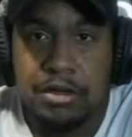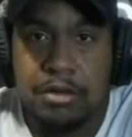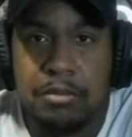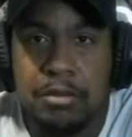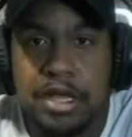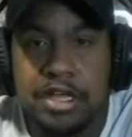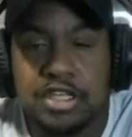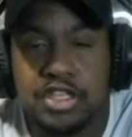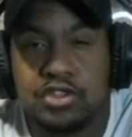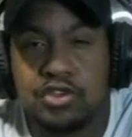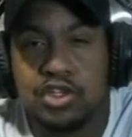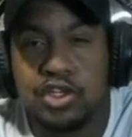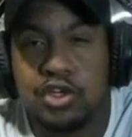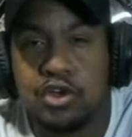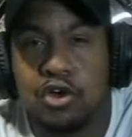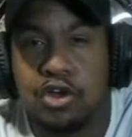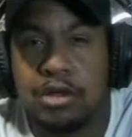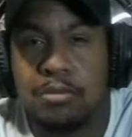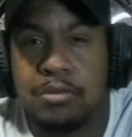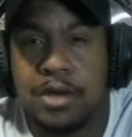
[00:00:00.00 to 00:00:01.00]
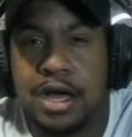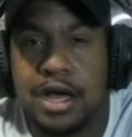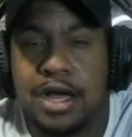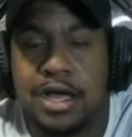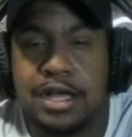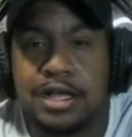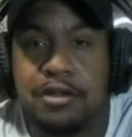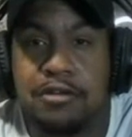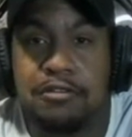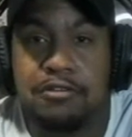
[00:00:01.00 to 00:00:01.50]
make sure you go to
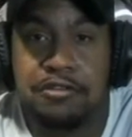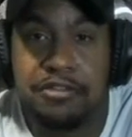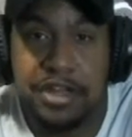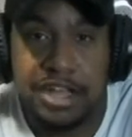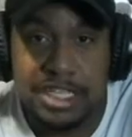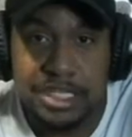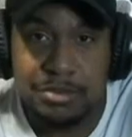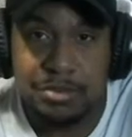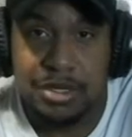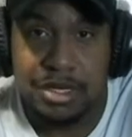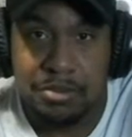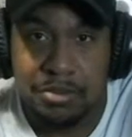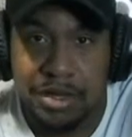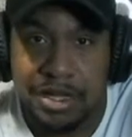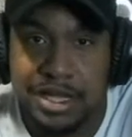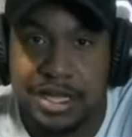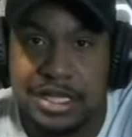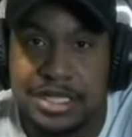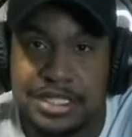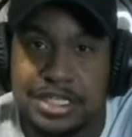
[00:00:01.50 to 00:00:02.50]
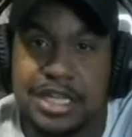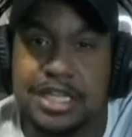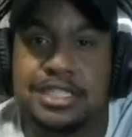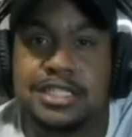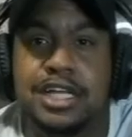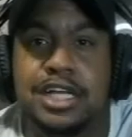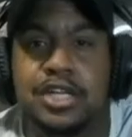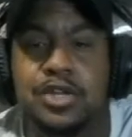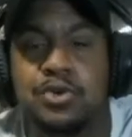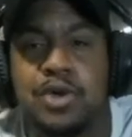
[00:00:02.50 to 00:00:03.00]
my Facebook page.
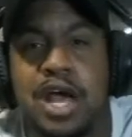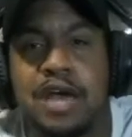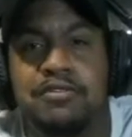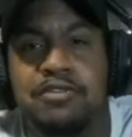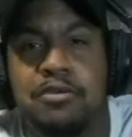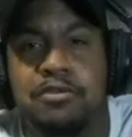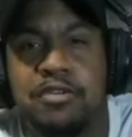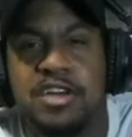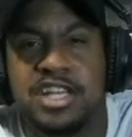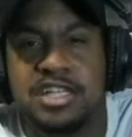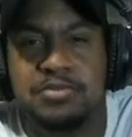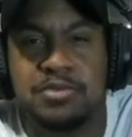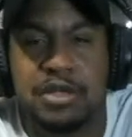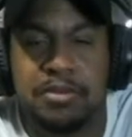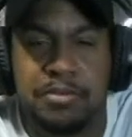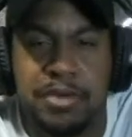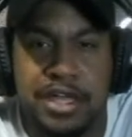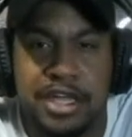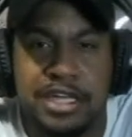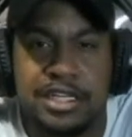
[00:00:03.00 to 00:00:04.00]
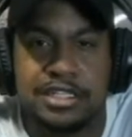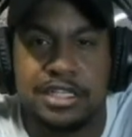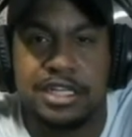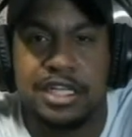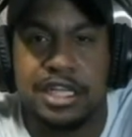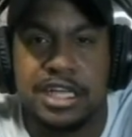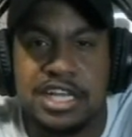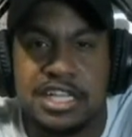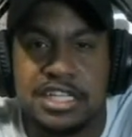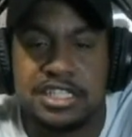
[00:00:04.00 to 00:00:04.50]
Yes, I do have a Facebook page,
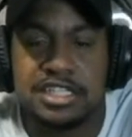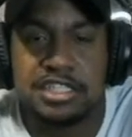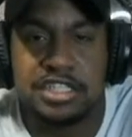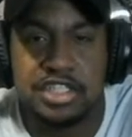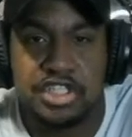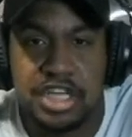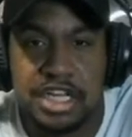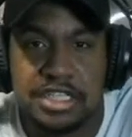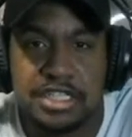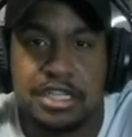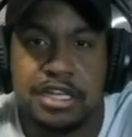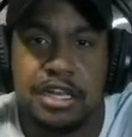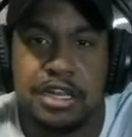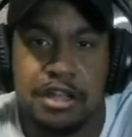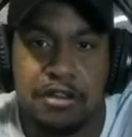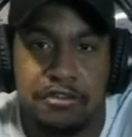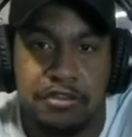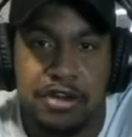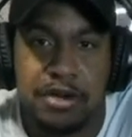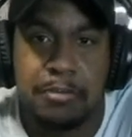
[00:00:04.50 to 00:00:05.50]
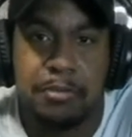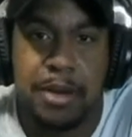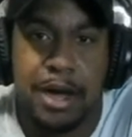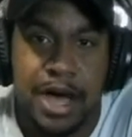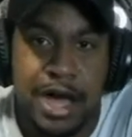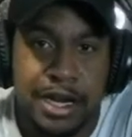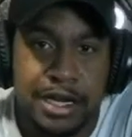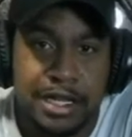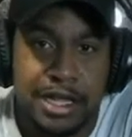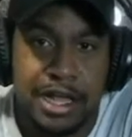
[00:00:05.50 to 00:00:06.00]
the It's Just Different
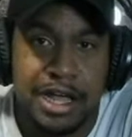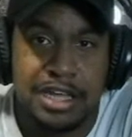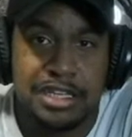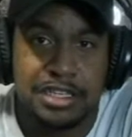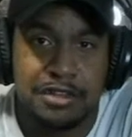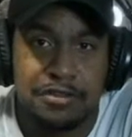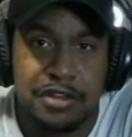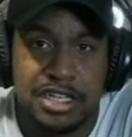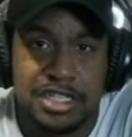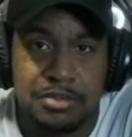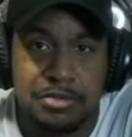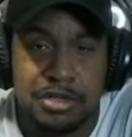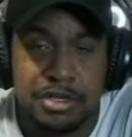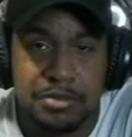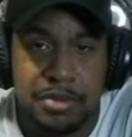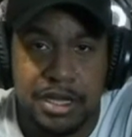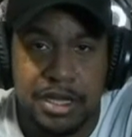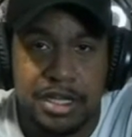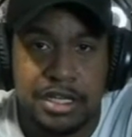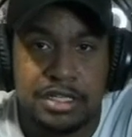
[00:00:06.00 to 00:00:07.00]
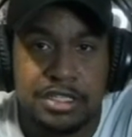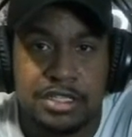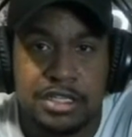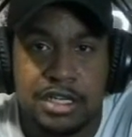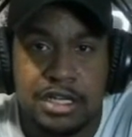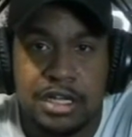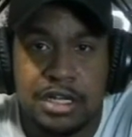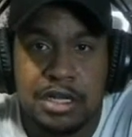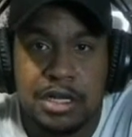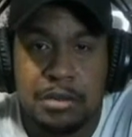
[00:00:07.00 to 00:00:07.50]
podcast Facebook page.
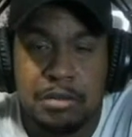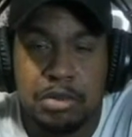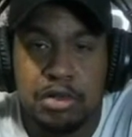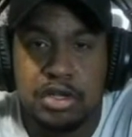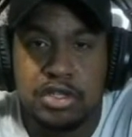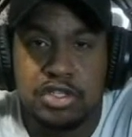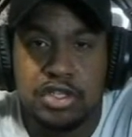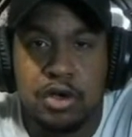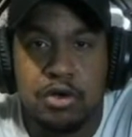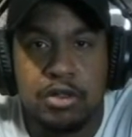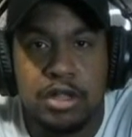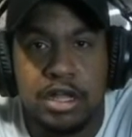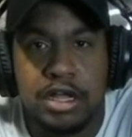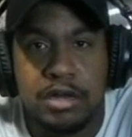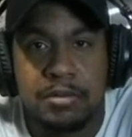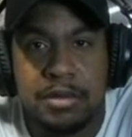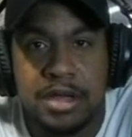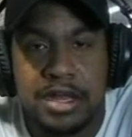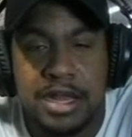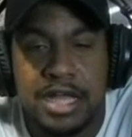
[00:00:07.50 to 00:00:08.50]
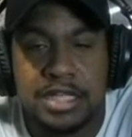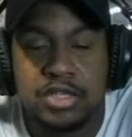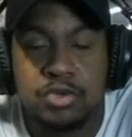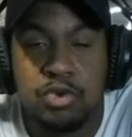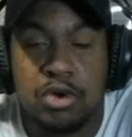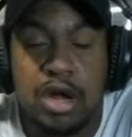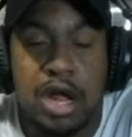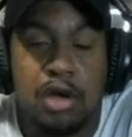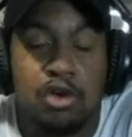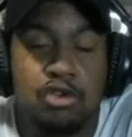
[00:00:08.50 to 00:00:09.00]
Please go there, man. That's
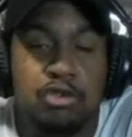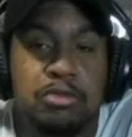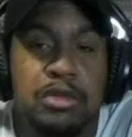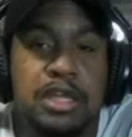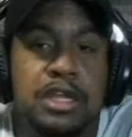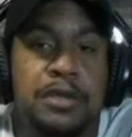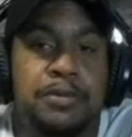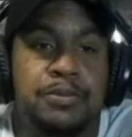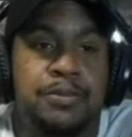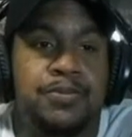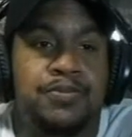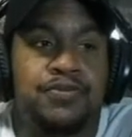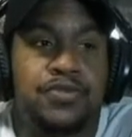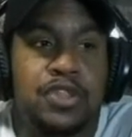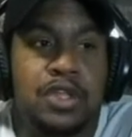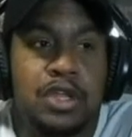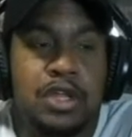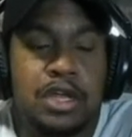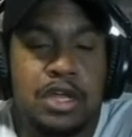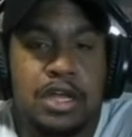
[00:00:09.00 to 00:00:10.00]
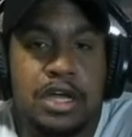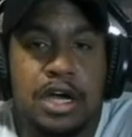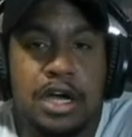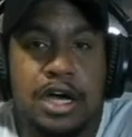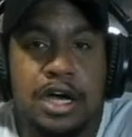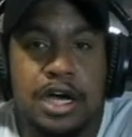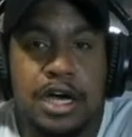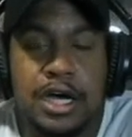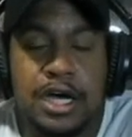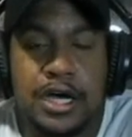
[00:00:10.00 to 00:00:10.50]
where I will be
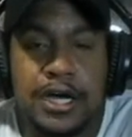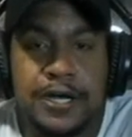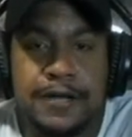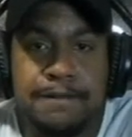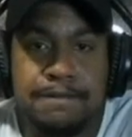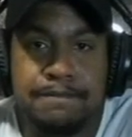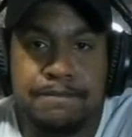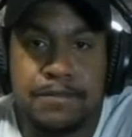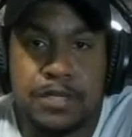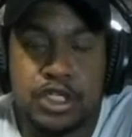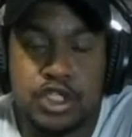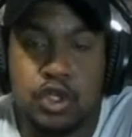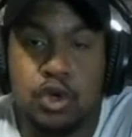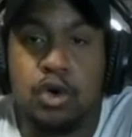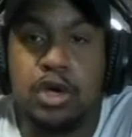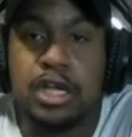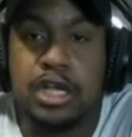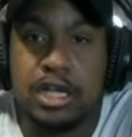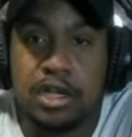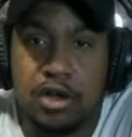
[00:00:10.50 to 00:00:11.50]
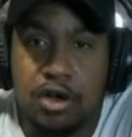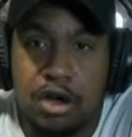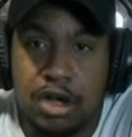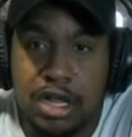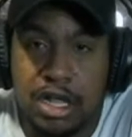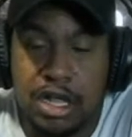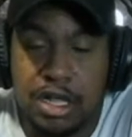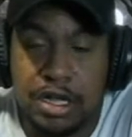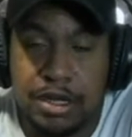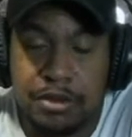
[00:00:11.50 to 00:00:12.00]
uh, showing or
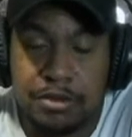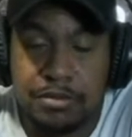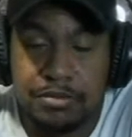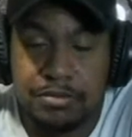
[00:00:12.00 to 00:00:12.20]
uh,